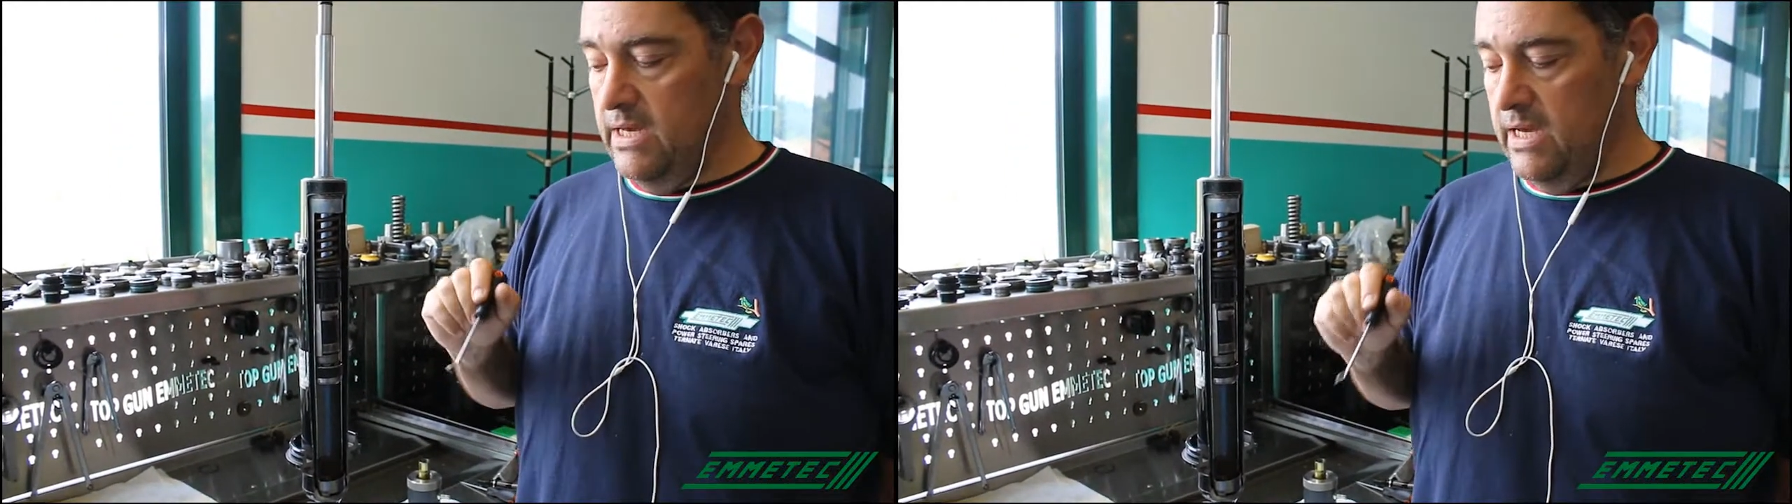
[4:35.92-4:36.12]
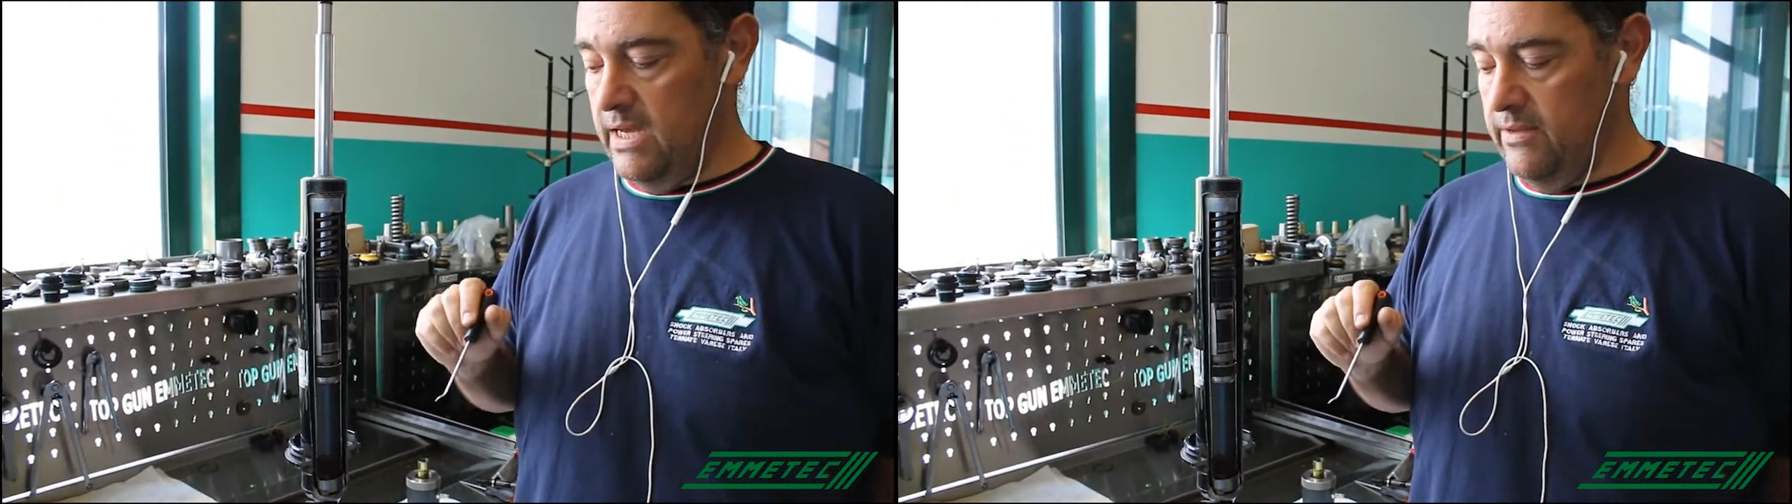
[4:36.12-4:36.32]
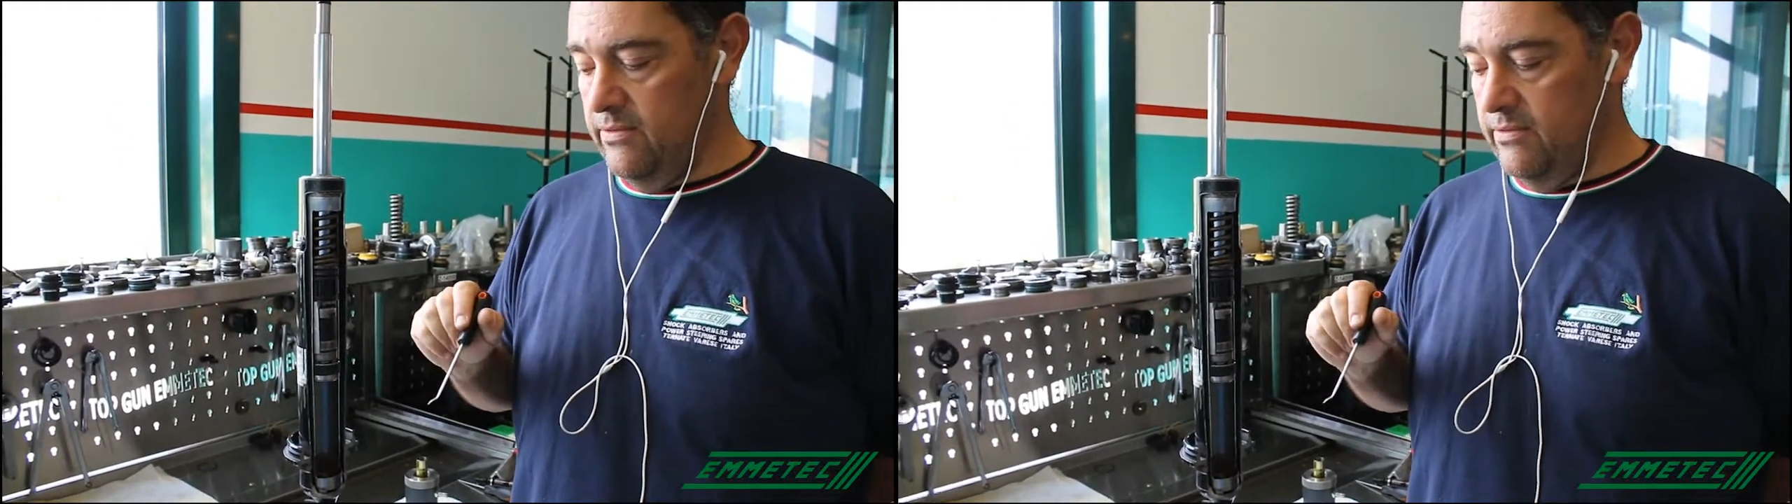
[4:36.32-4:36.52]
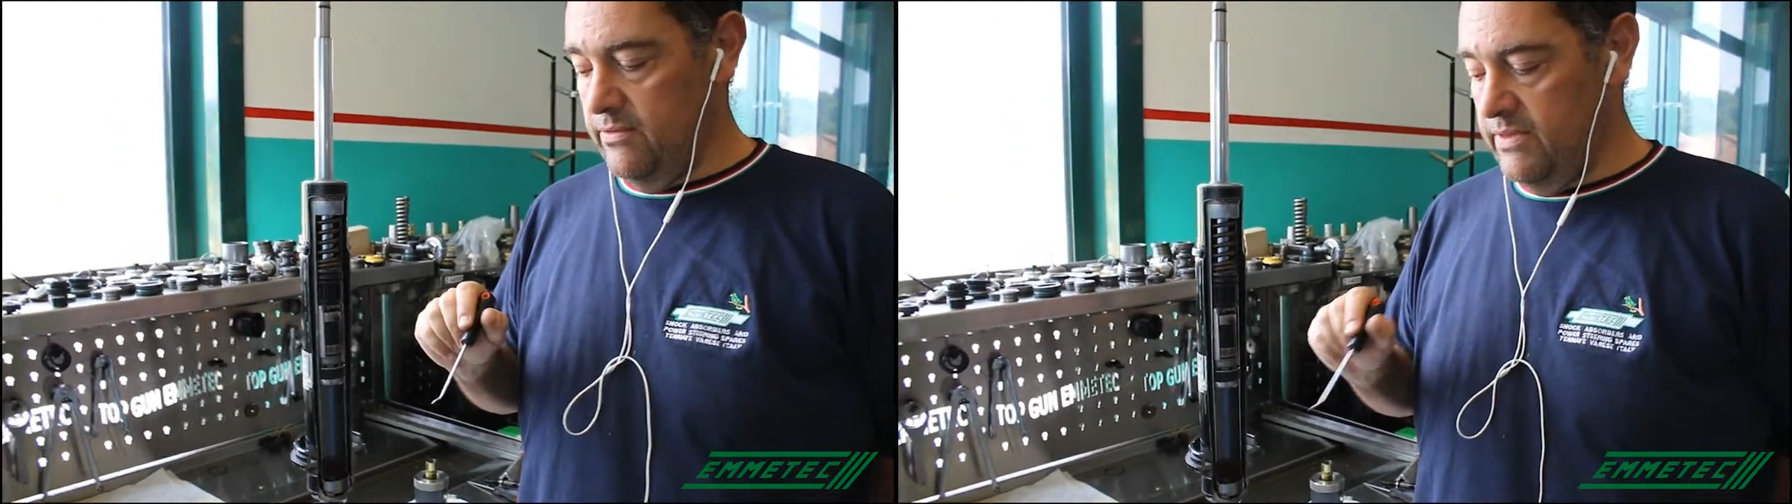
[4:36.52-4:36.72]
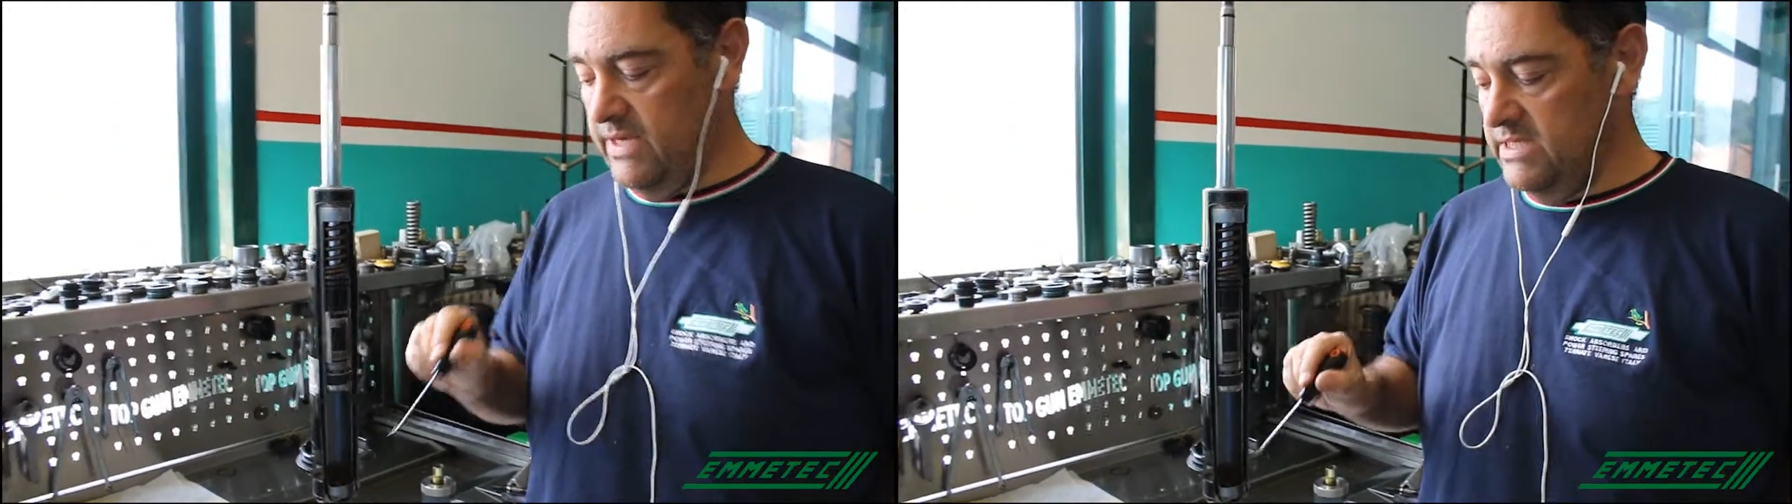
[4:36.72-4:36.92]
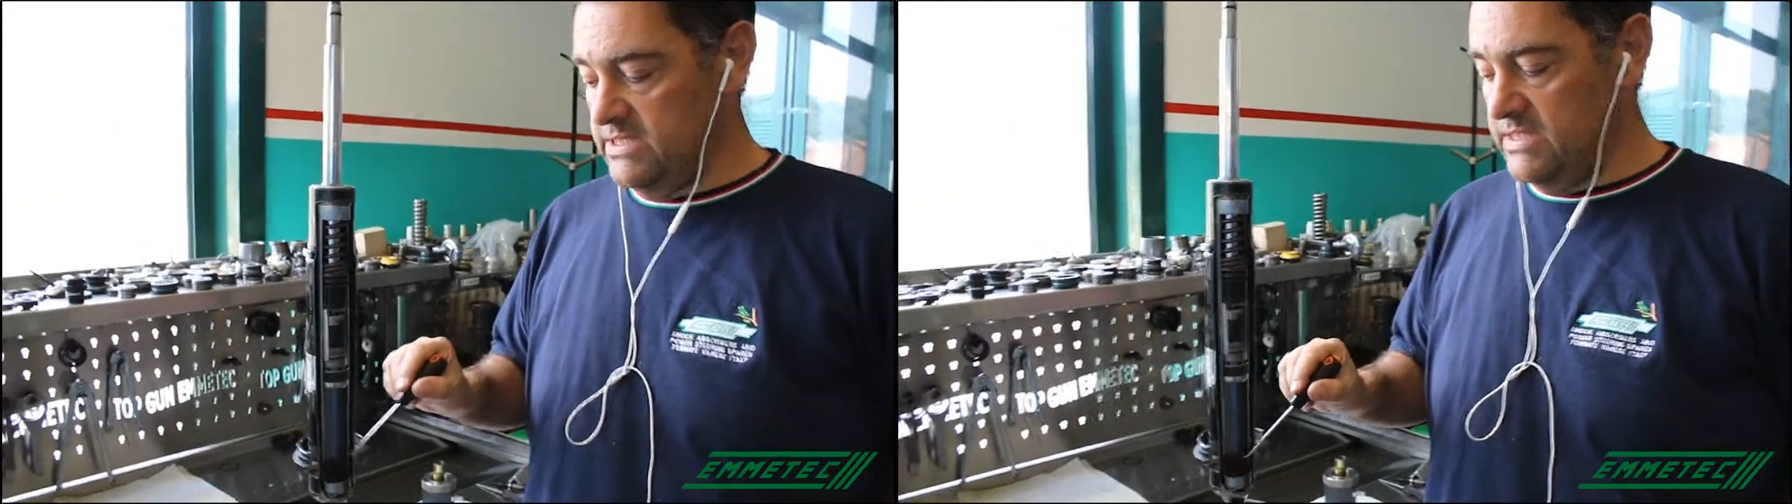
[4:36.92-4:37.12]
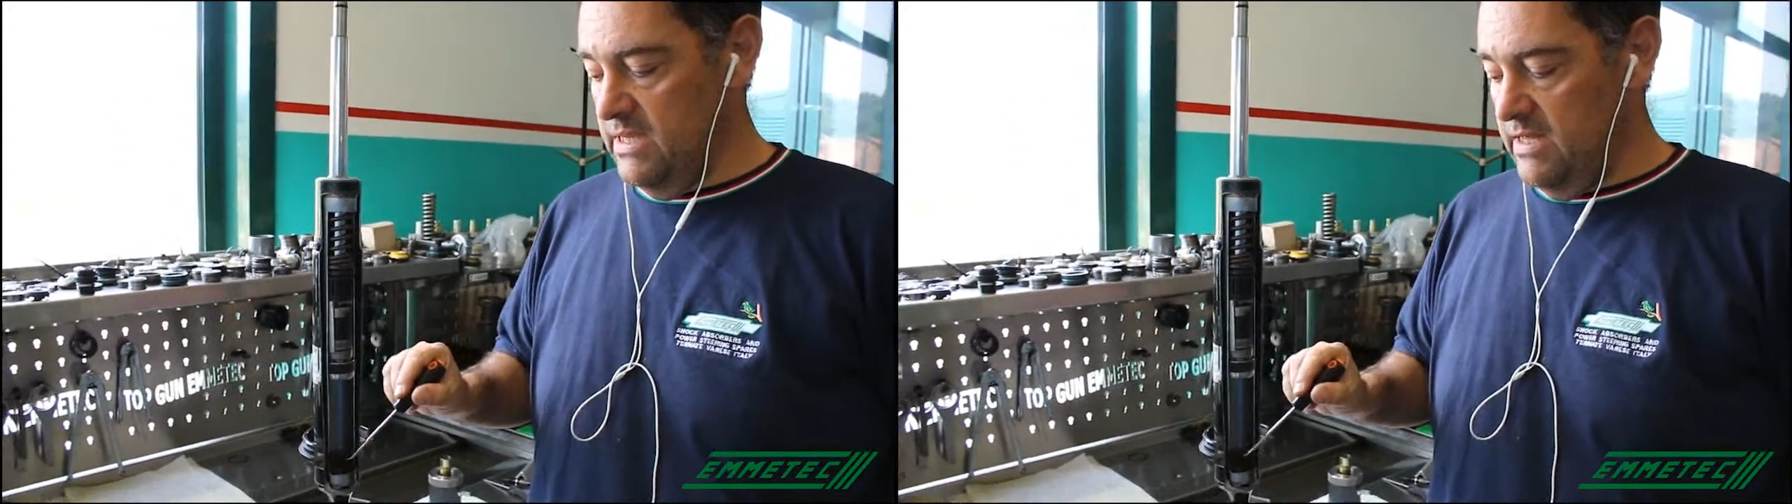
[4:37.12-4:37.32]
And this